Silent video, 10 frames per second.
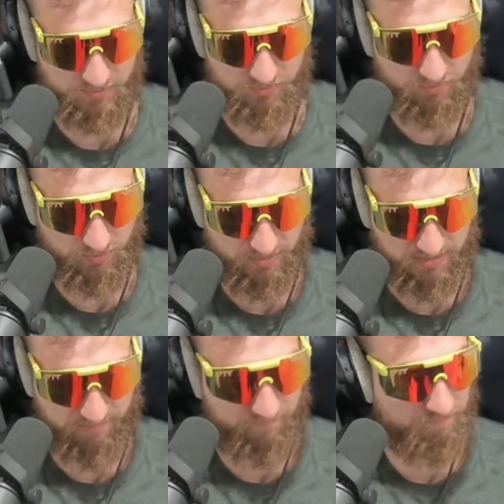Do
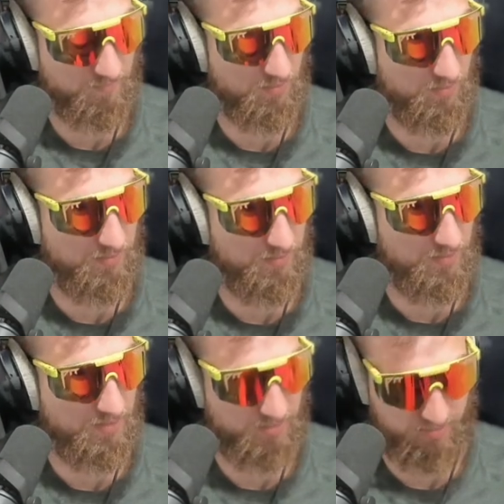f of low
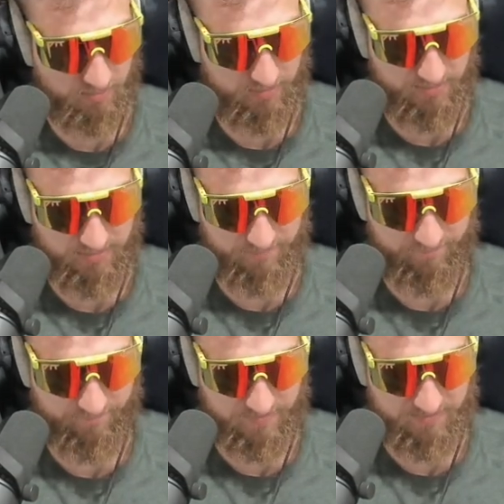and f
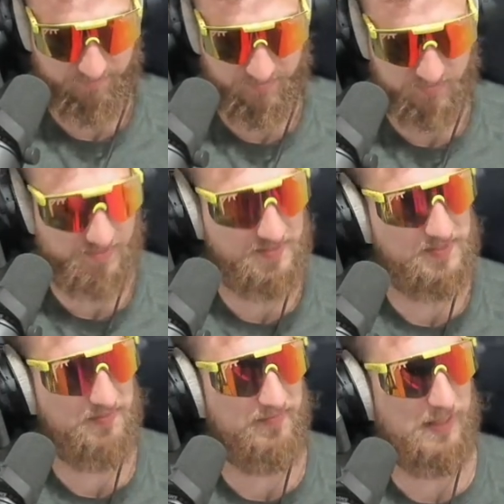of up. So this is
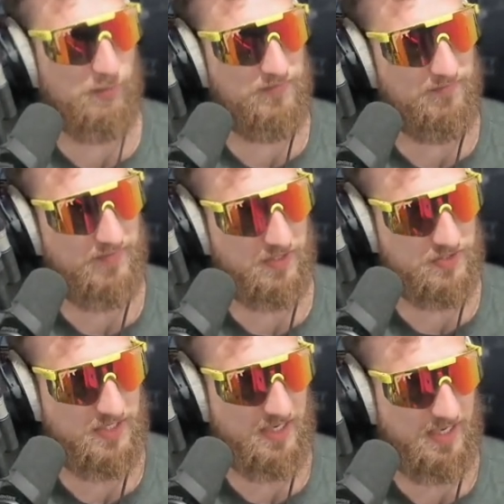the value of the
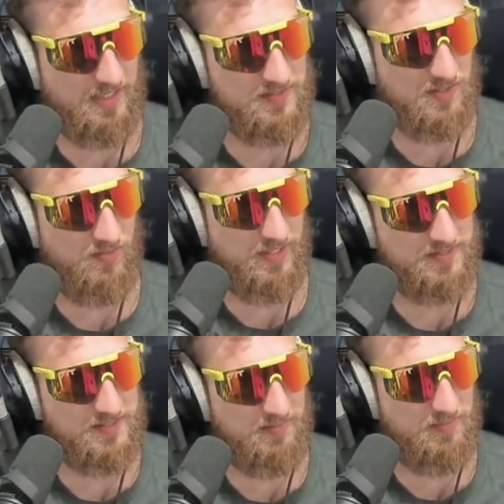function at x low and
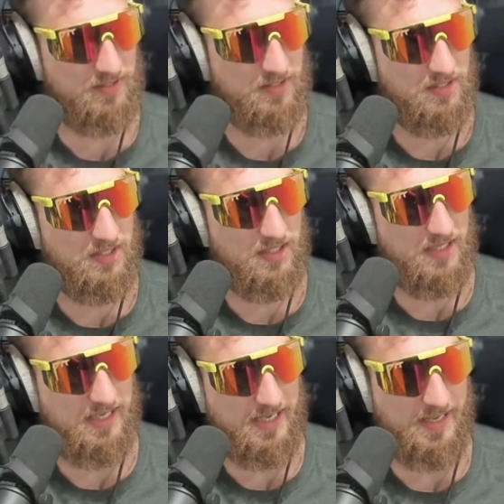x up.
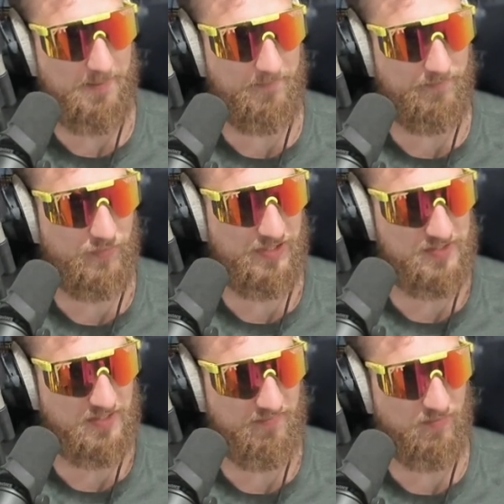Pretty
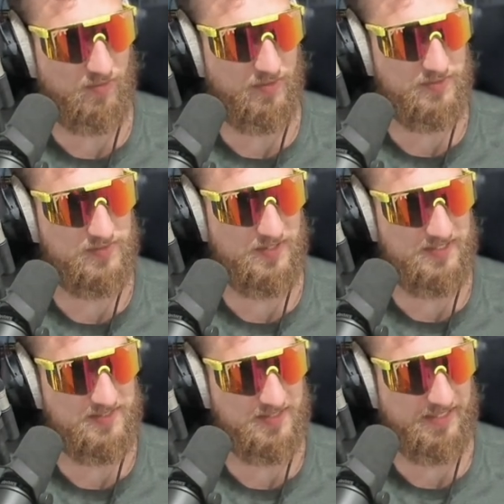straightforward. So
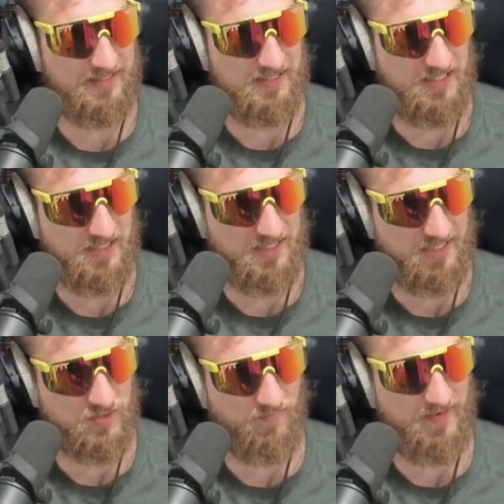this is like the
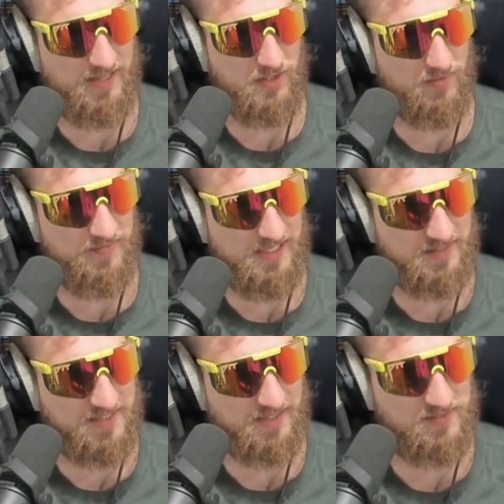actual value of the
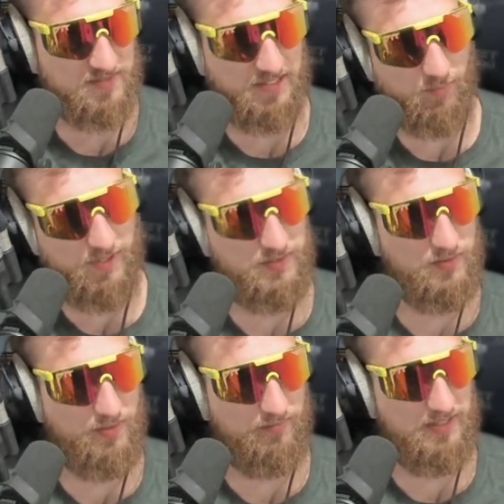x-axis, like 1,
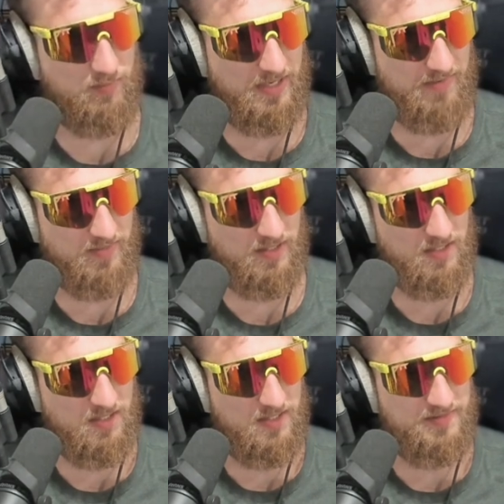2, 3, whatever.
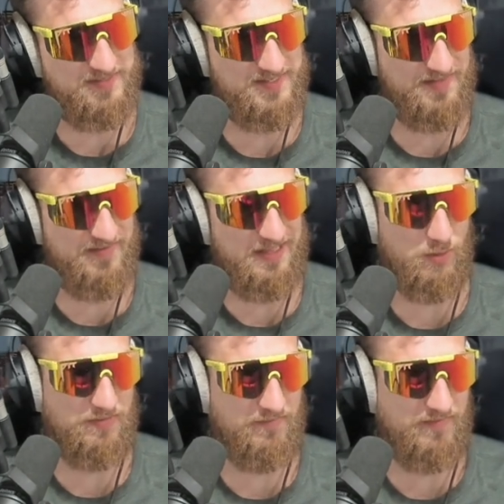This is the value
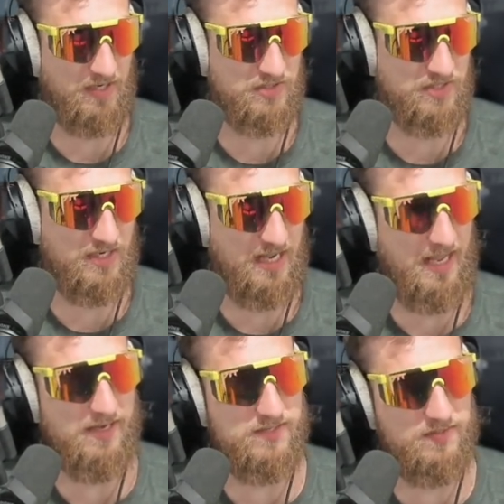of the function
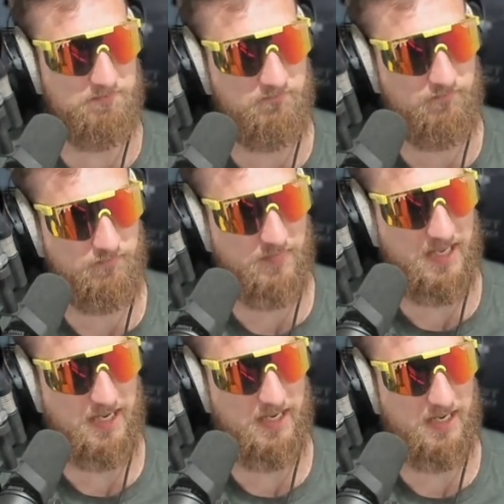at
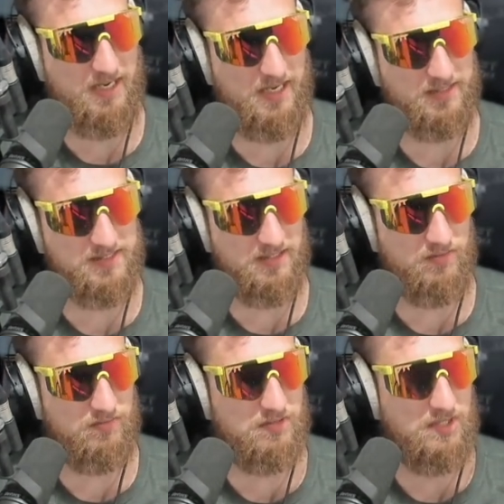xl.